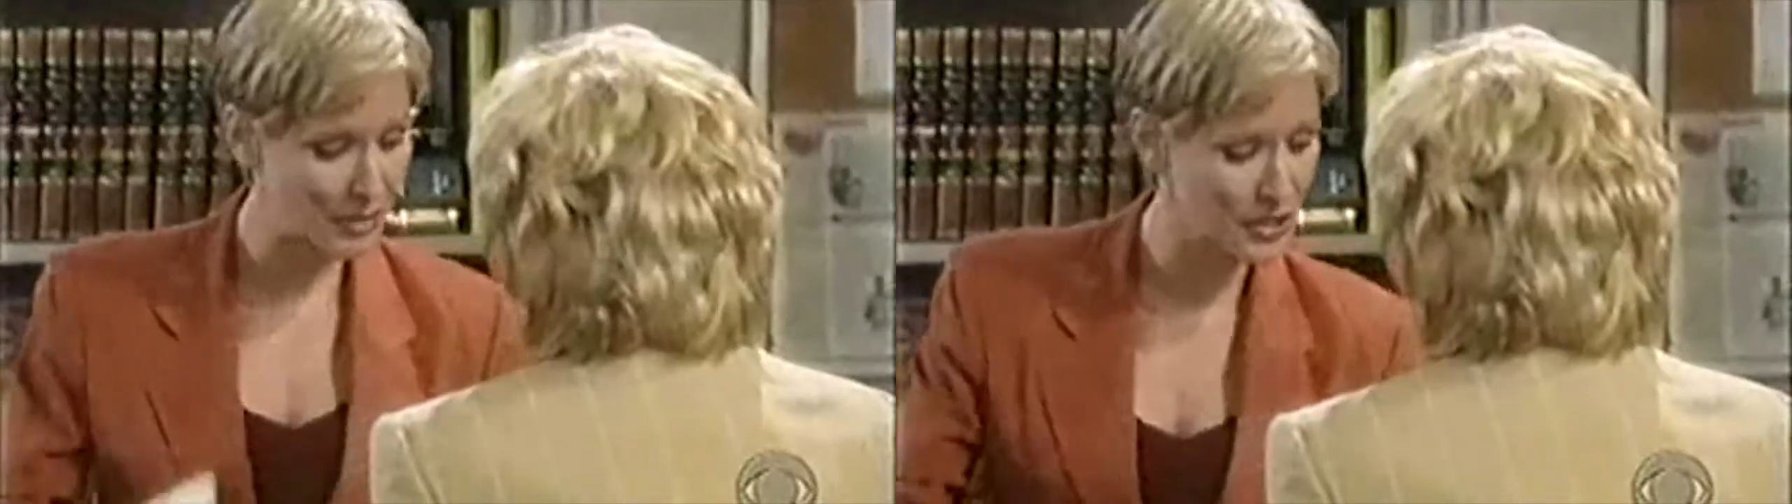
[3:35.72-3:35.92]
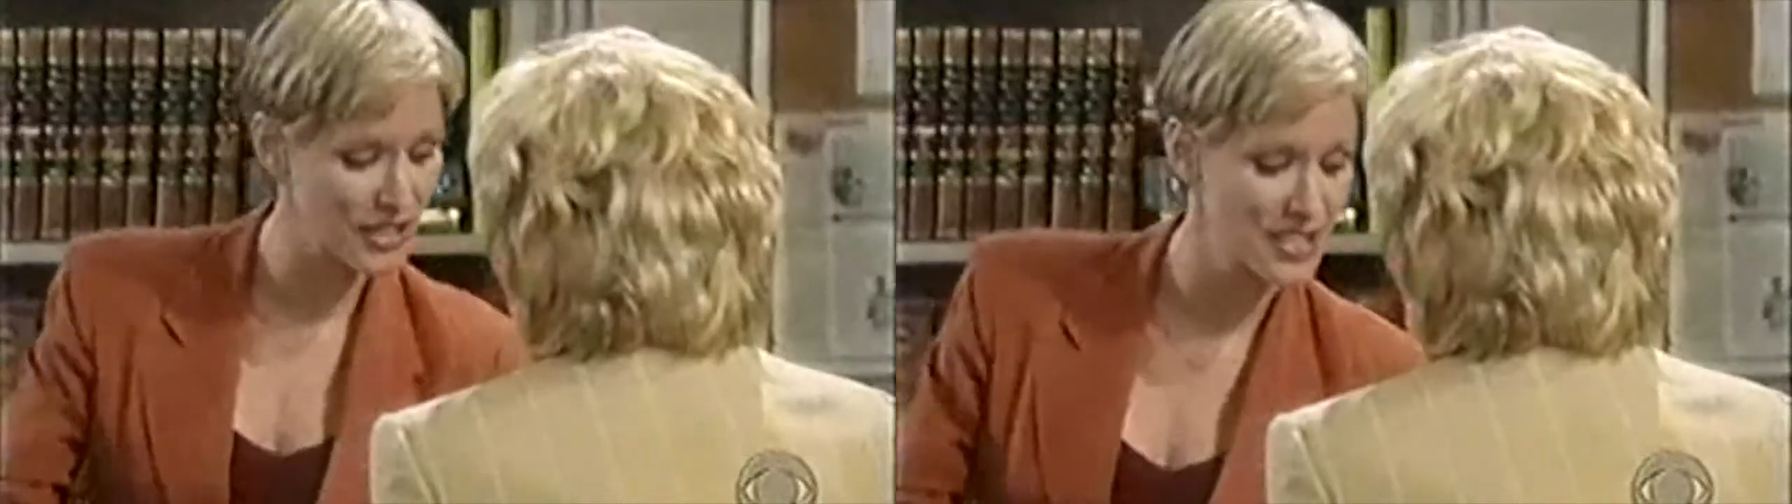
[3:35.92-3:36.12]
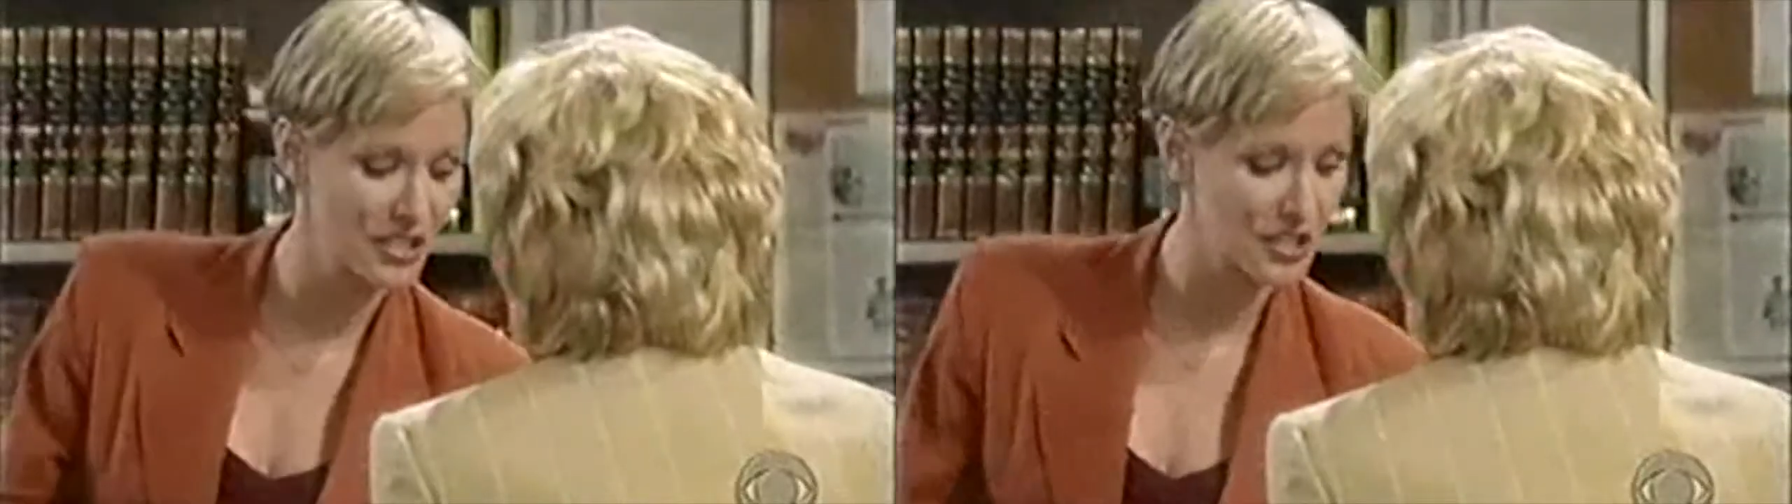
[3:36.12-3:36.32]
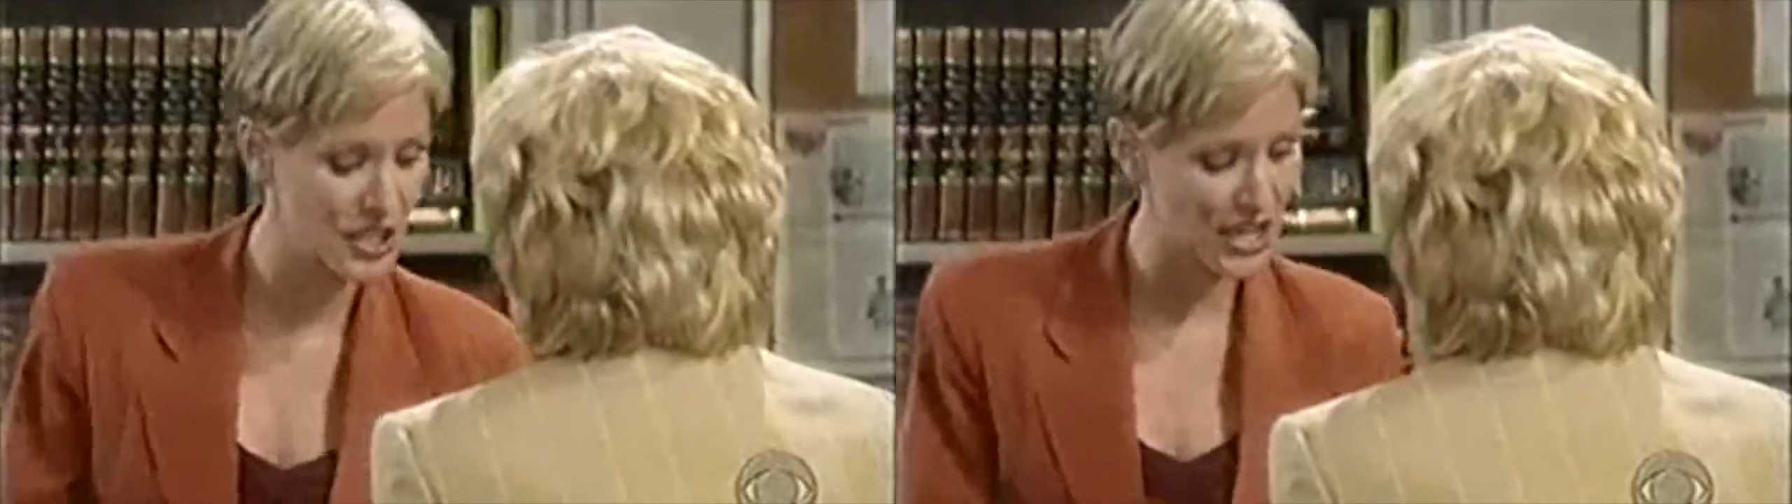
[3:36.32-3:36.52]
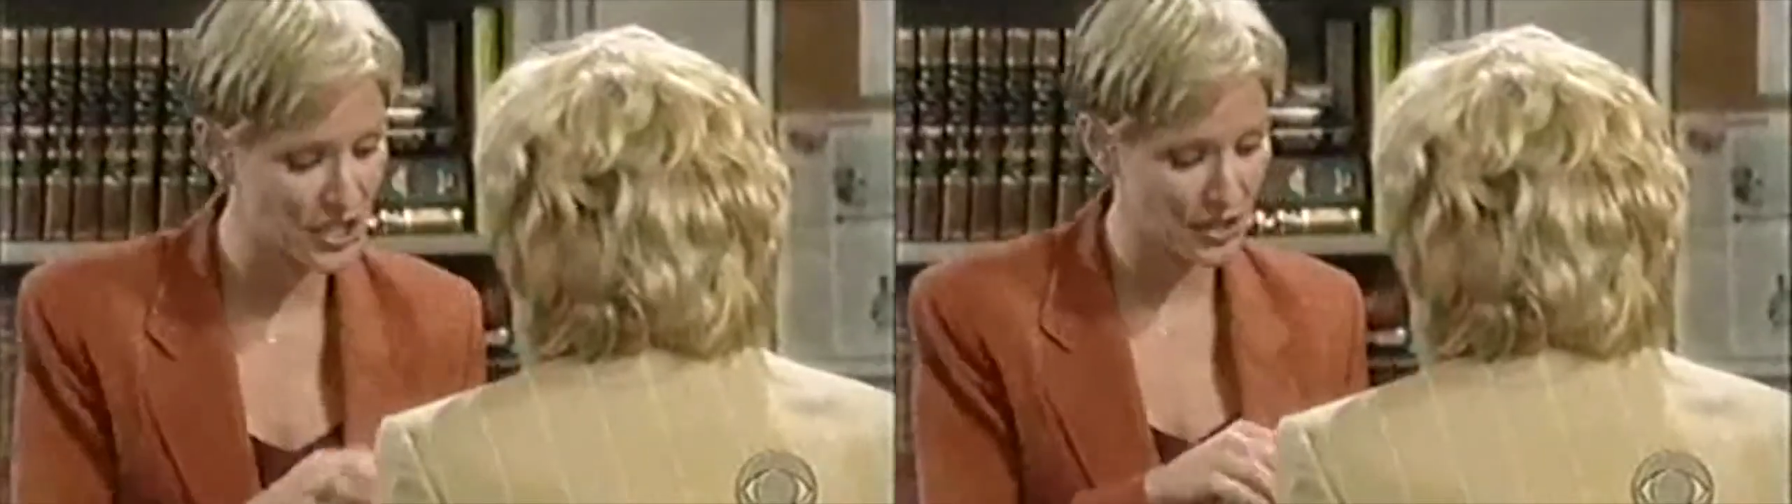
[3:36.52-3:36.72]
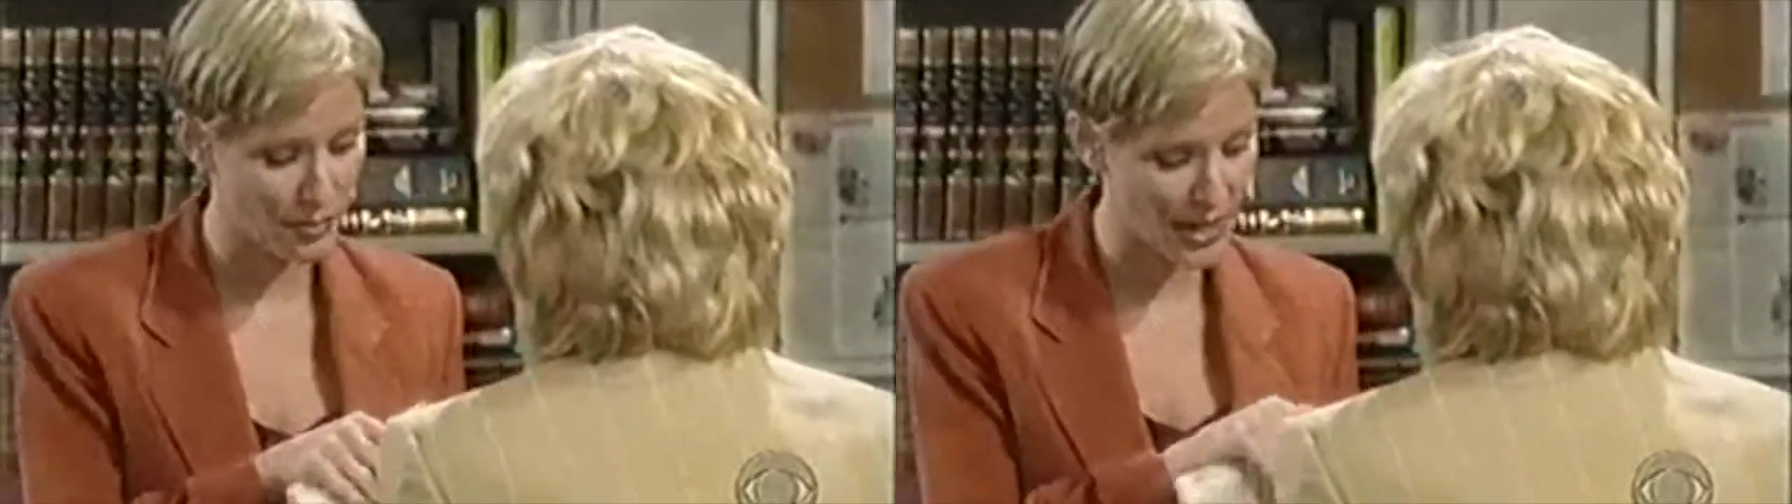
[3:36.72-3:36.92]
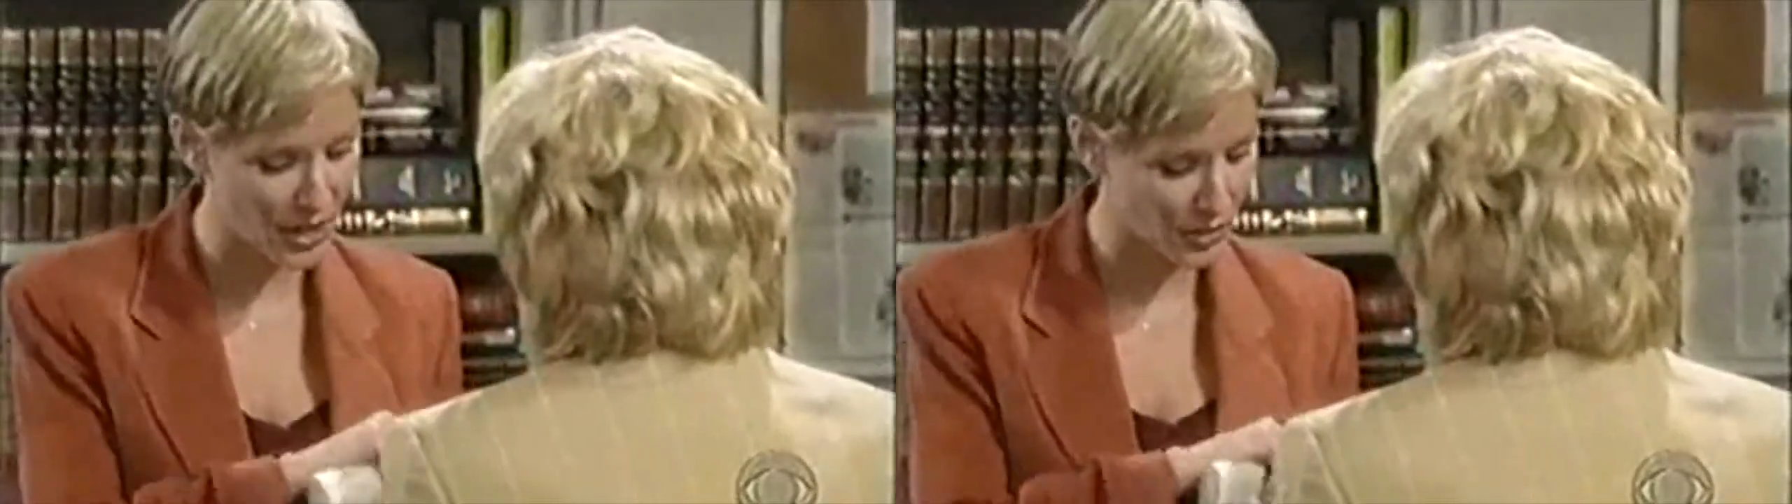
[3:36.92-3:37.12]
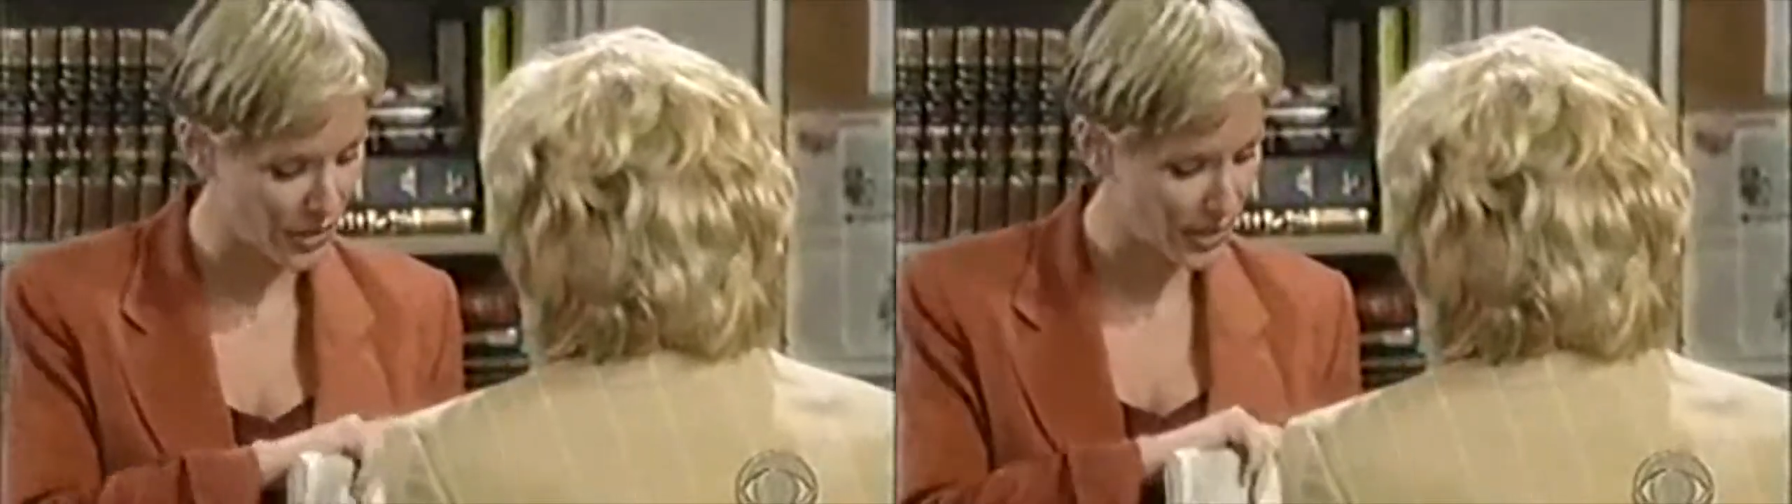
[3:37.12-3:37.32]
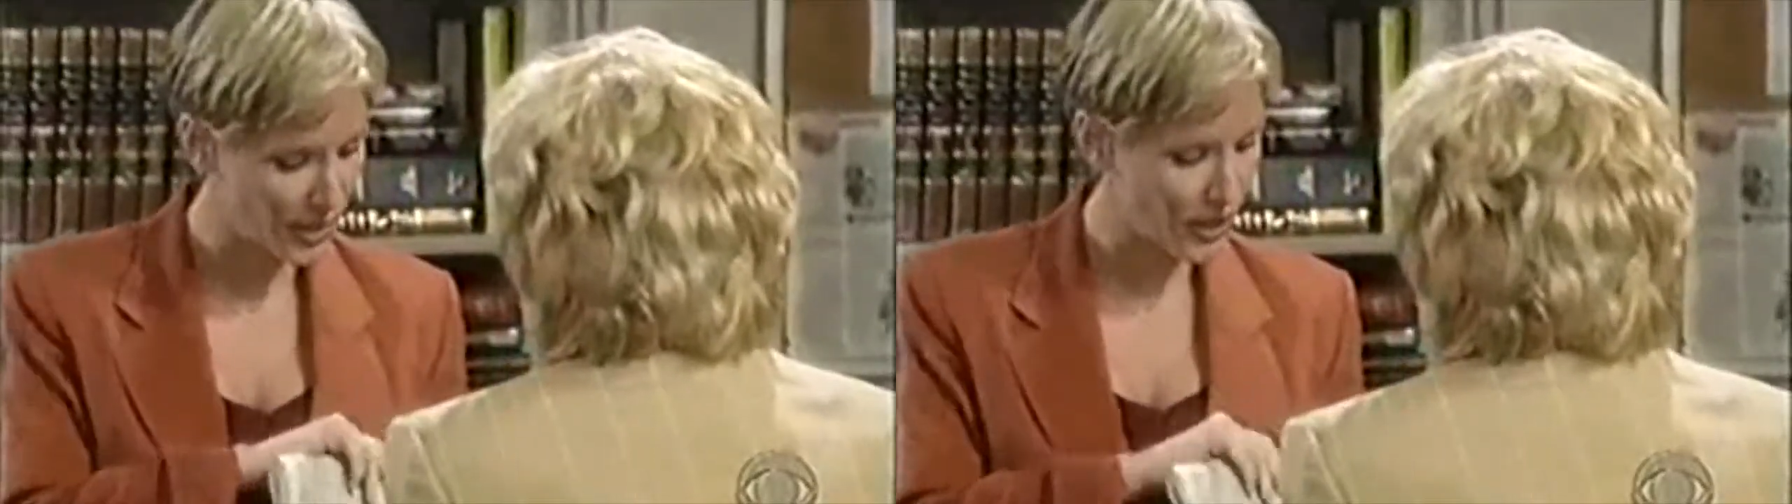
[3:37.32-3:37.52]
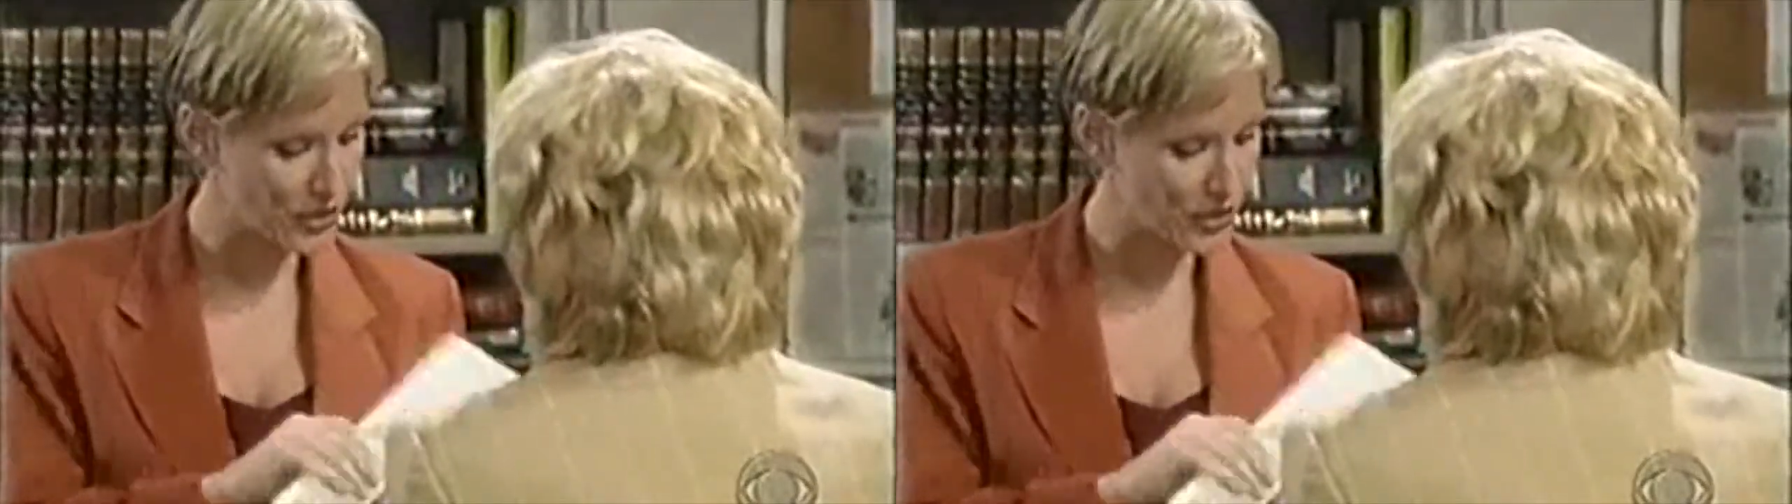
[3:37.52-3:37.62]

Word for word: well, then maybe you should consider changing the motto